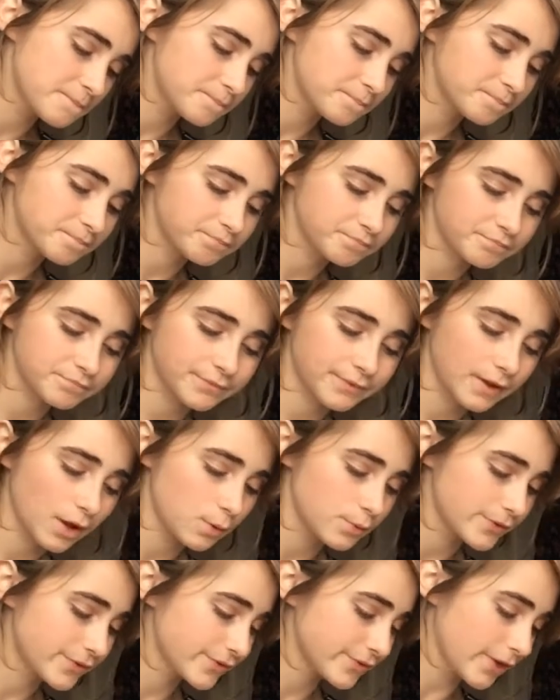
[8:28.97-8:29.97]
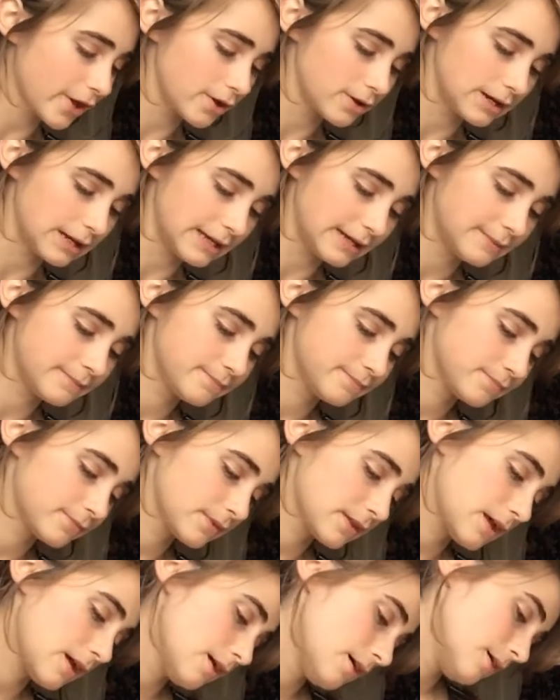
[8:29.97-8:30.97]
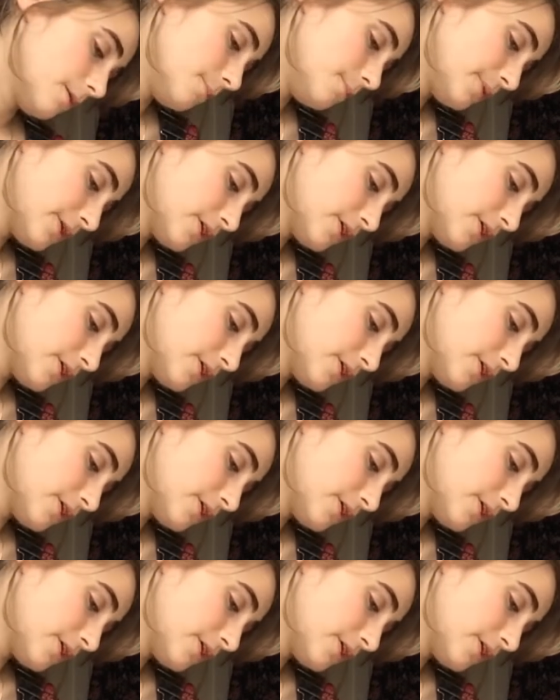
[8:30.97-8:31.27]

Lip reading: so lit,